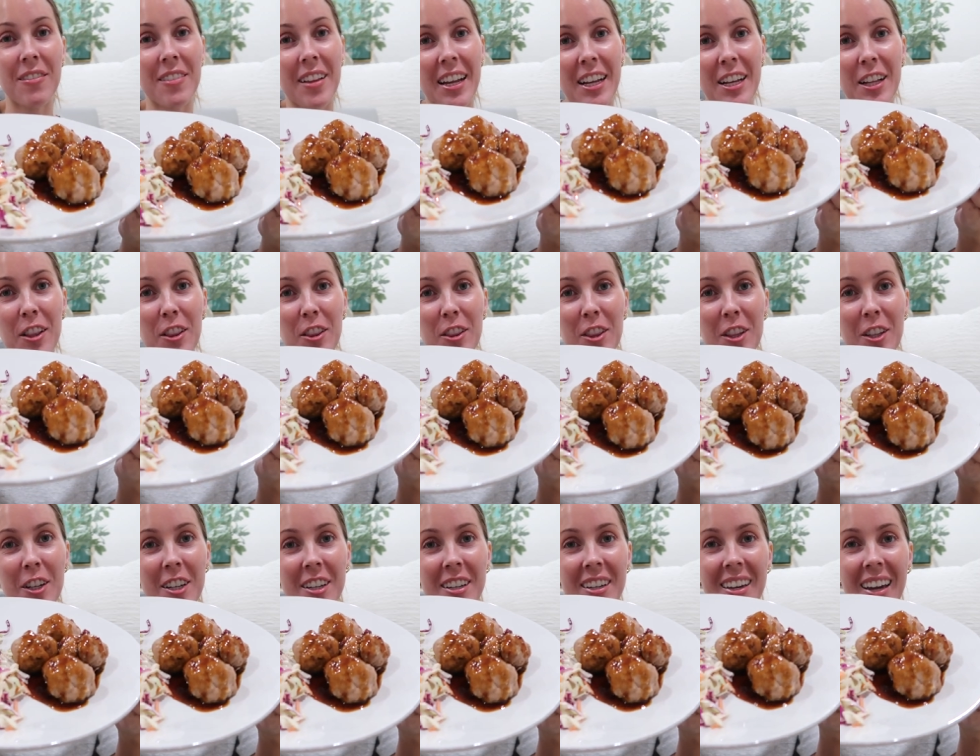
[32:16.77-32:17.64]
Like,
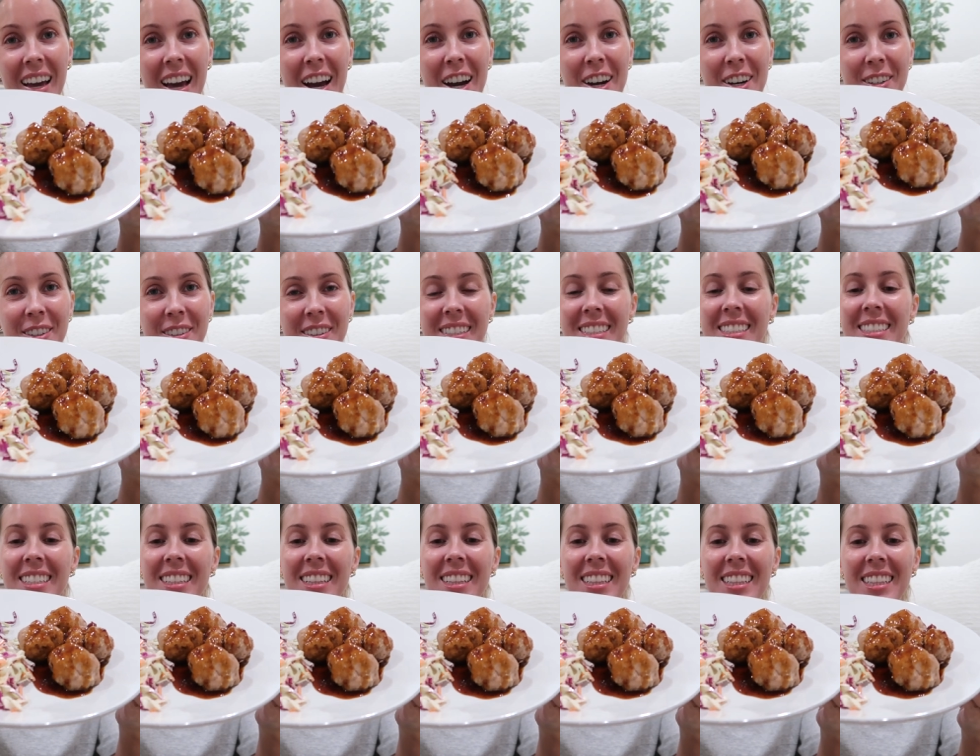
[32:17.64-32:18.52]
look how
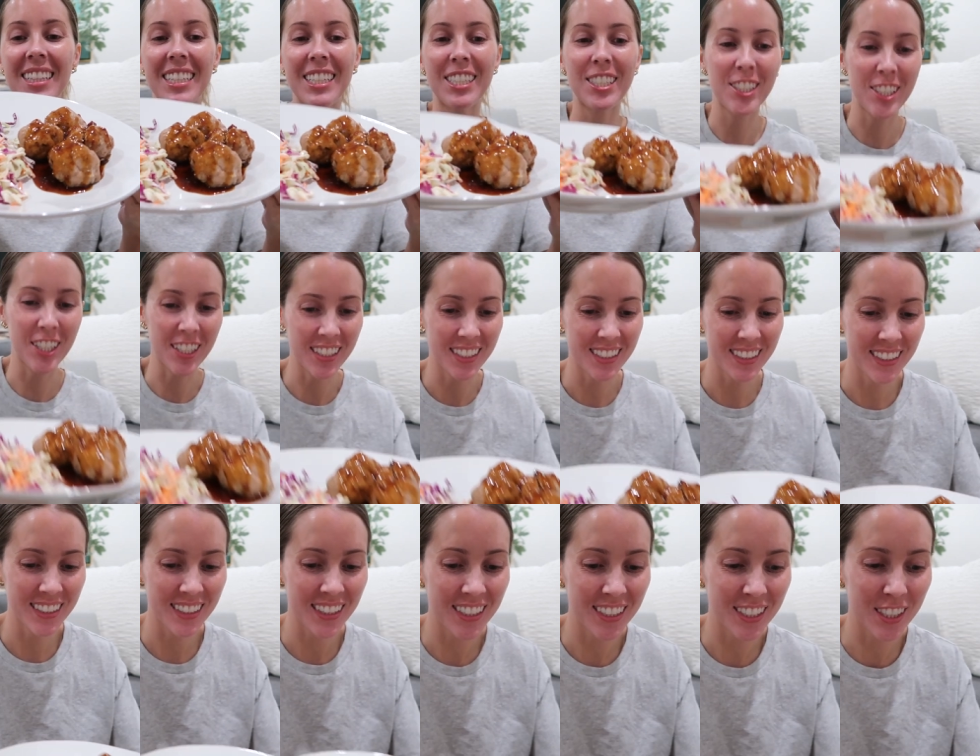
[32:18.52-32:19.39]
delicious
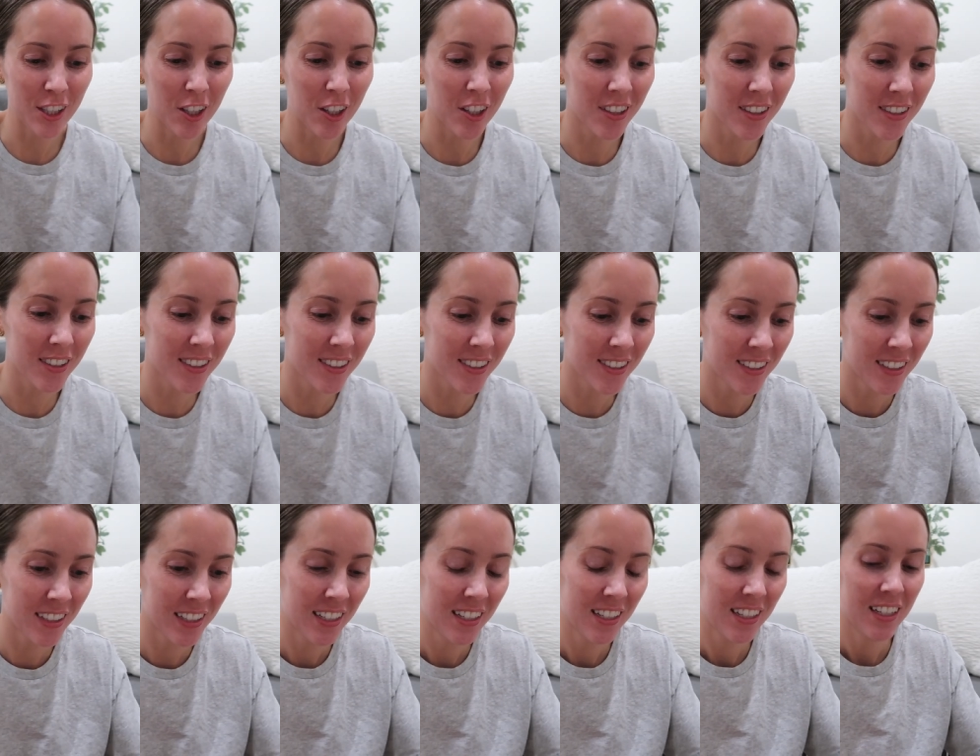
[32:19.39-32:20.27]
this looks.
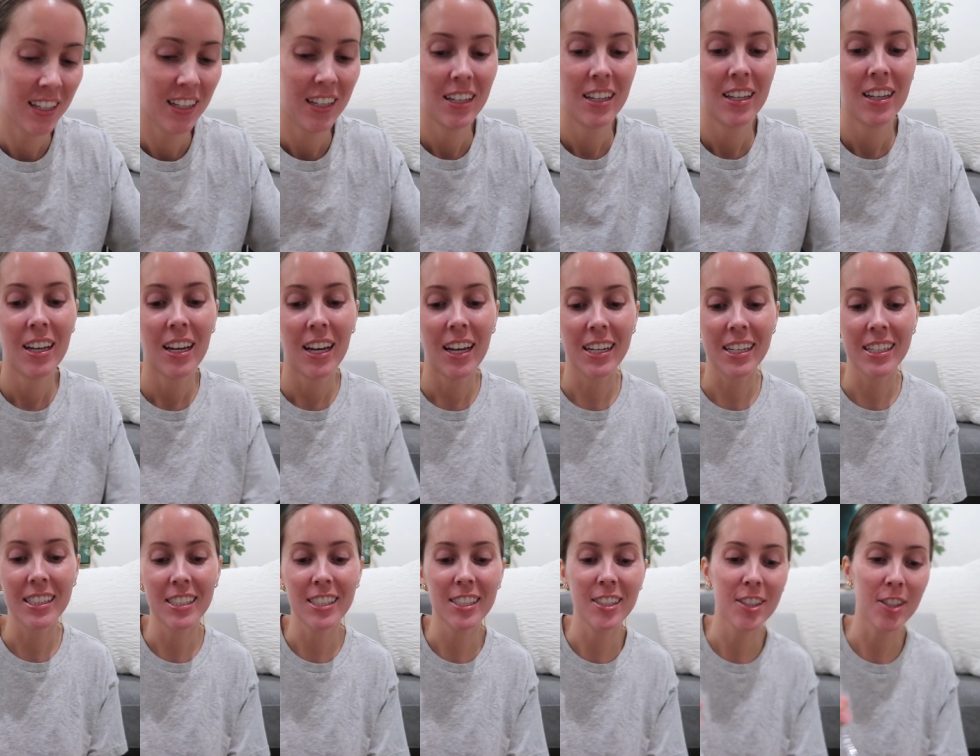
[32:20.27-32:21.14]
I
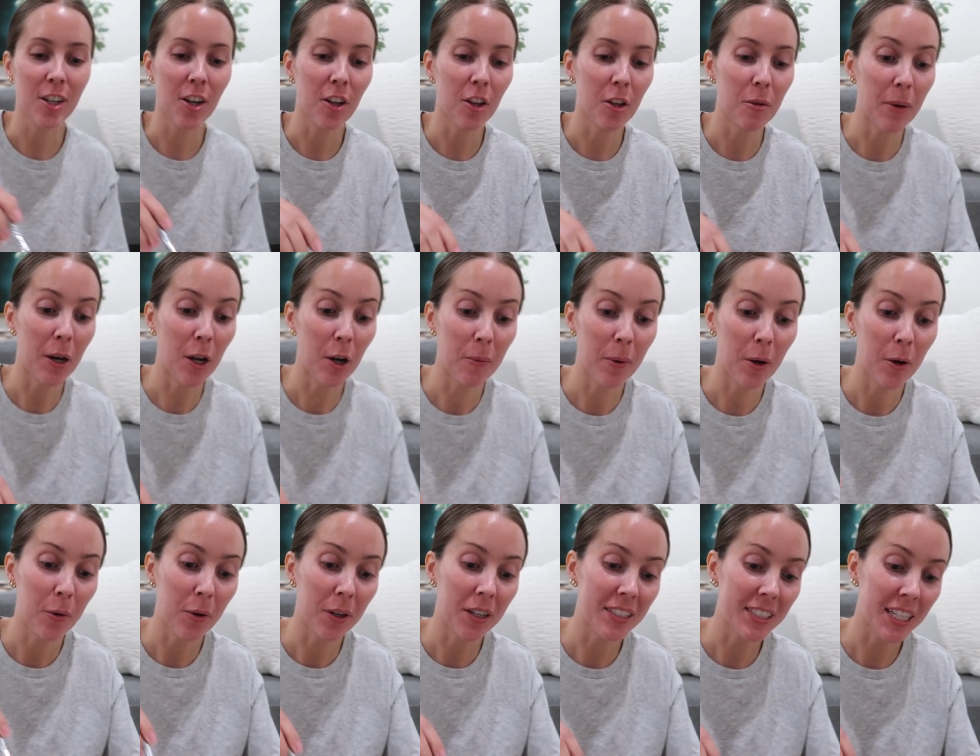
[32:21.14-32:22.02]
guess it's all about
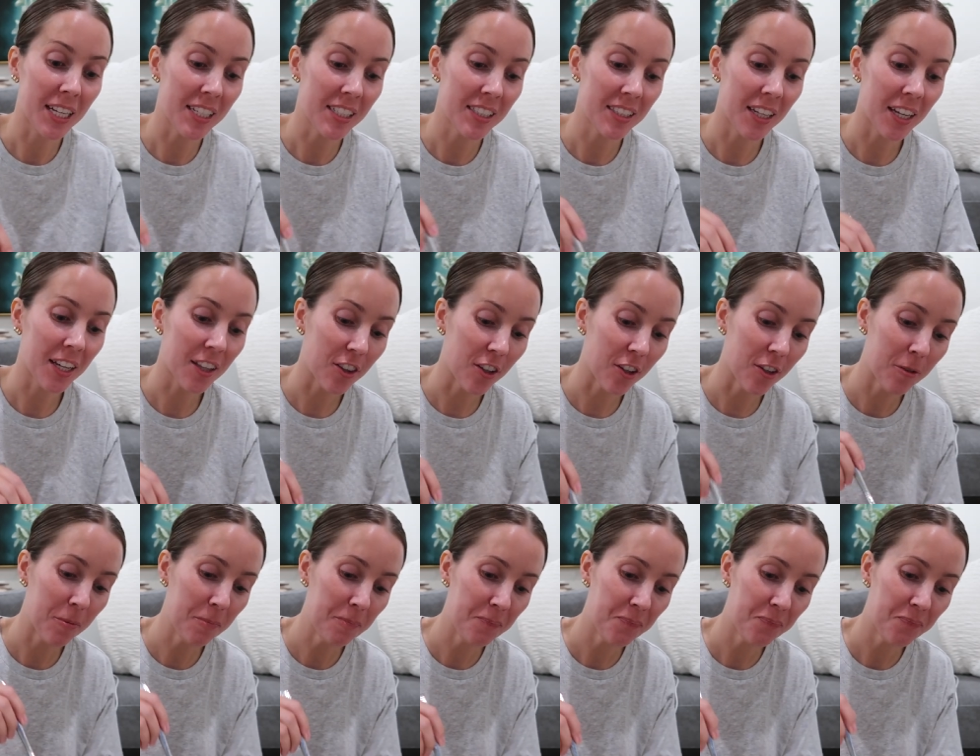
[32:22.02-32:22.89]
about what it tastes like
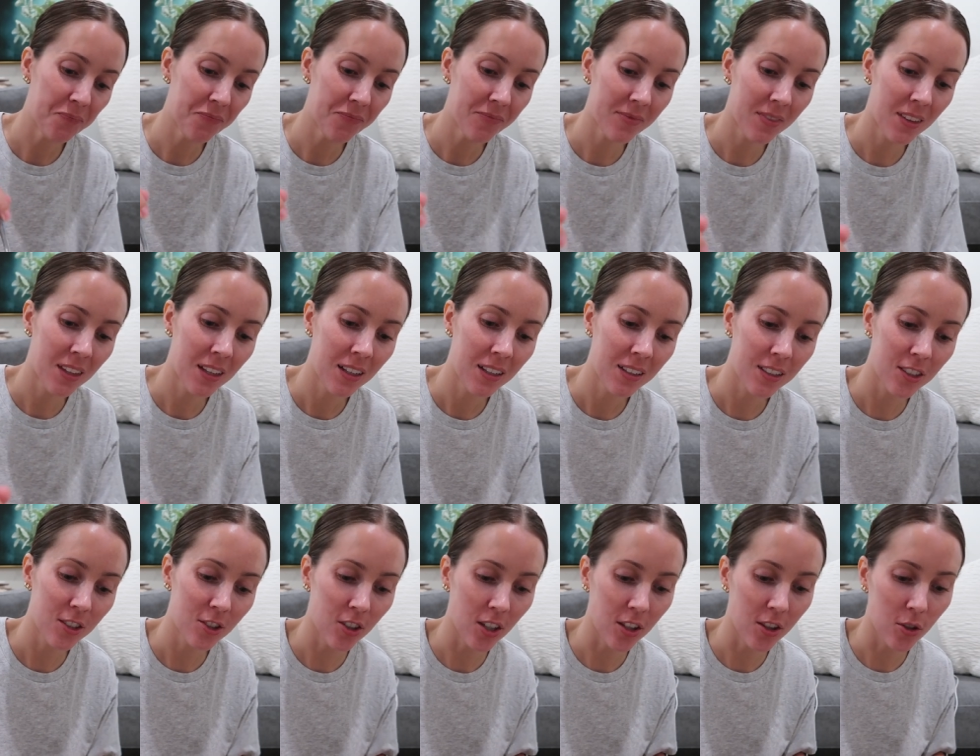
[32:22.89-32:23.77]
though.
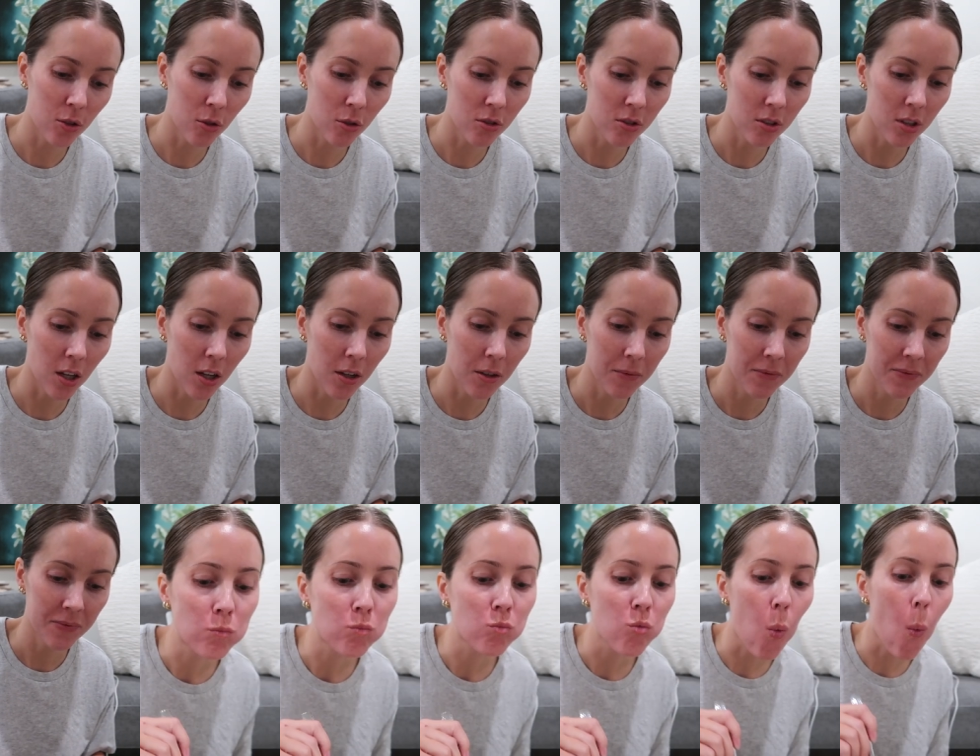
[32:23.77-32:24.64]
Let's try the coleslaw.
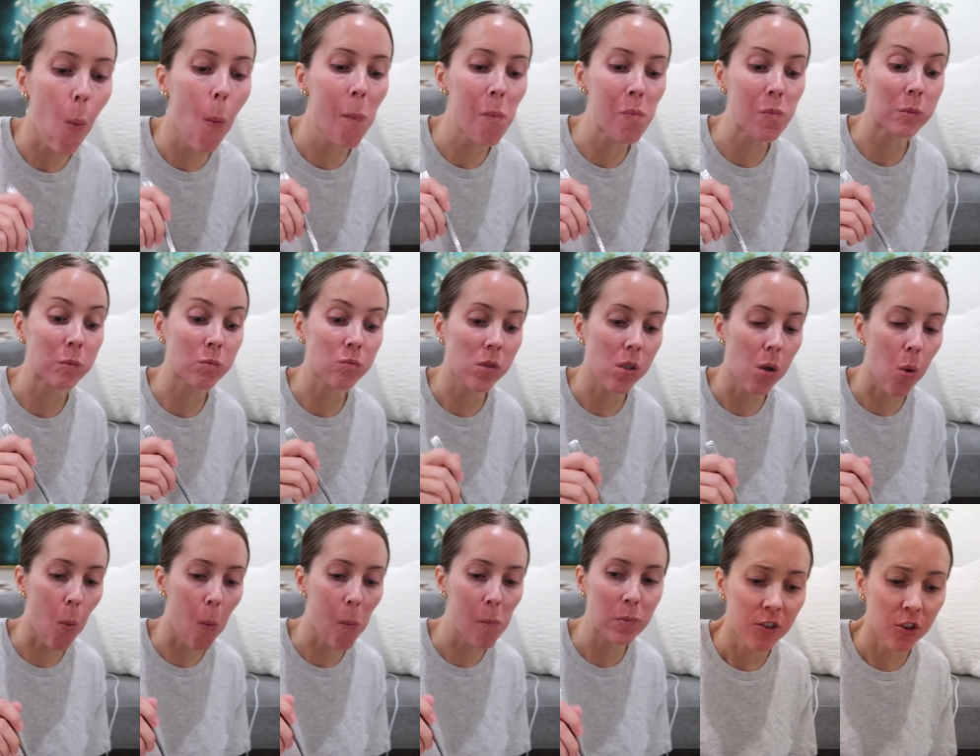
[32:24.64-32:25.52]
Mm.
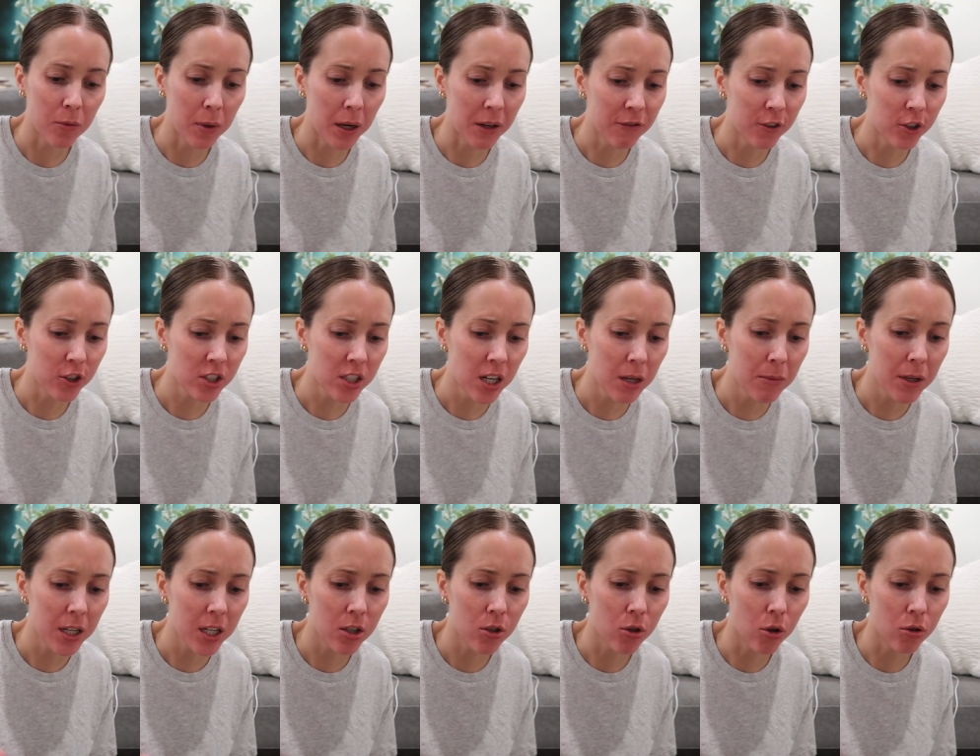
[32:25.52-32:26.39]
For my first time
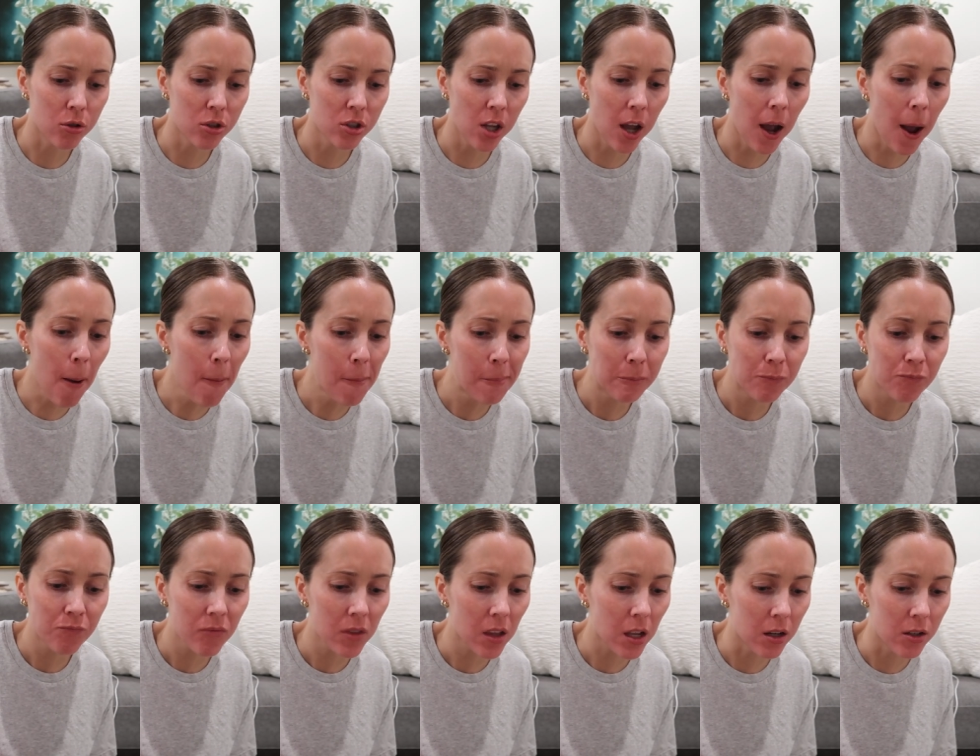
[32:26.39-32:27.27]
making coleslaw,
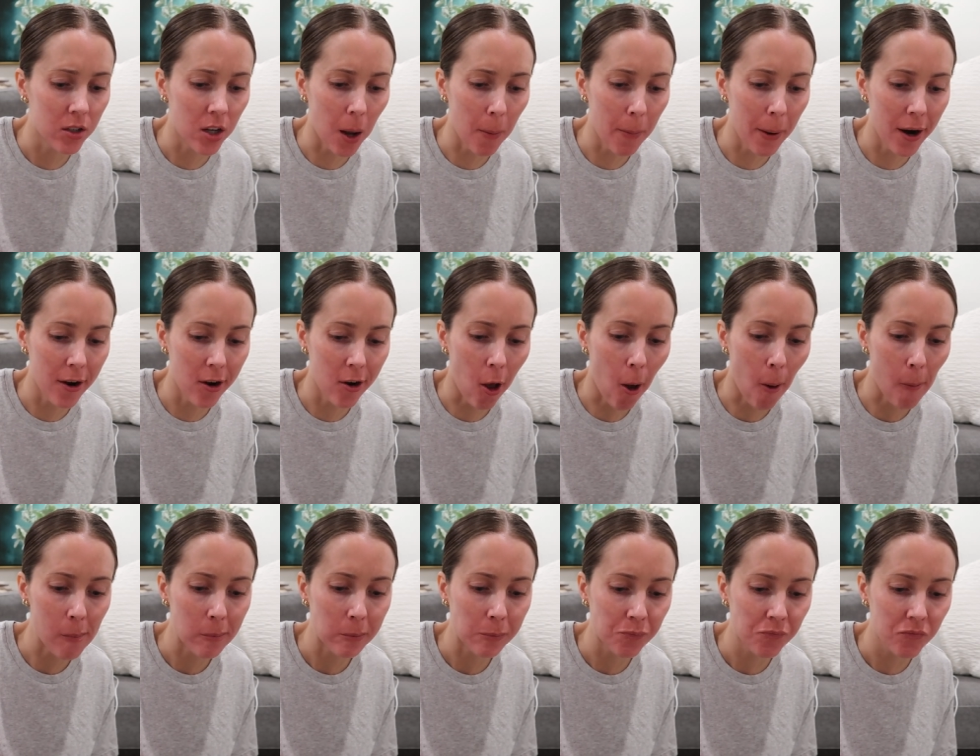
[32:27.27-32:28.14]
not bad at
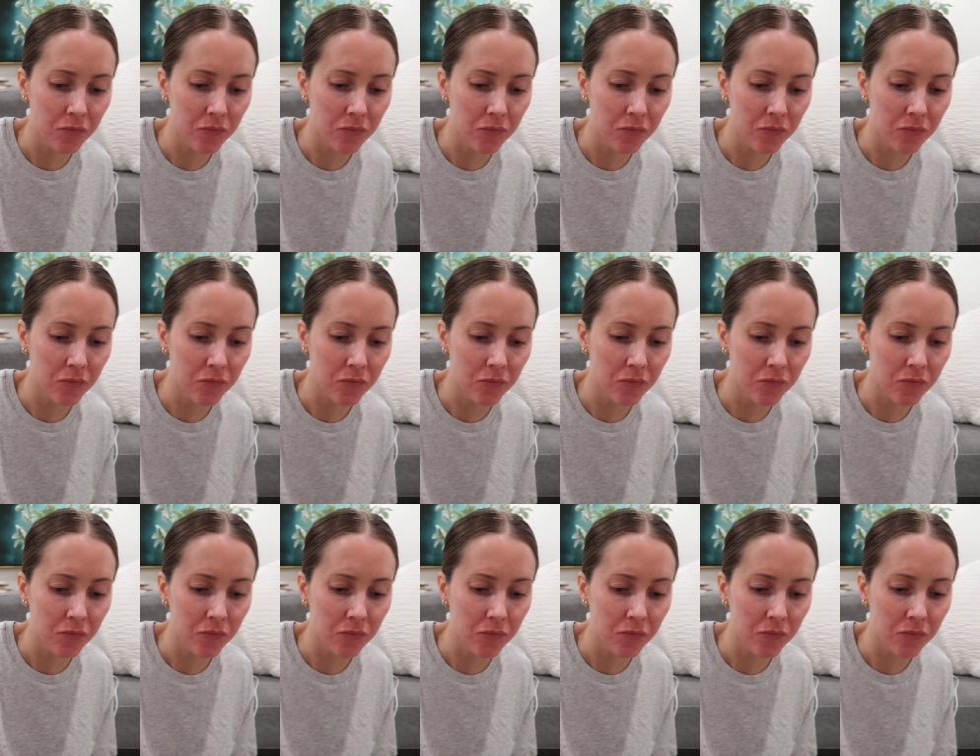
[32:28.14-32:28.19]
all.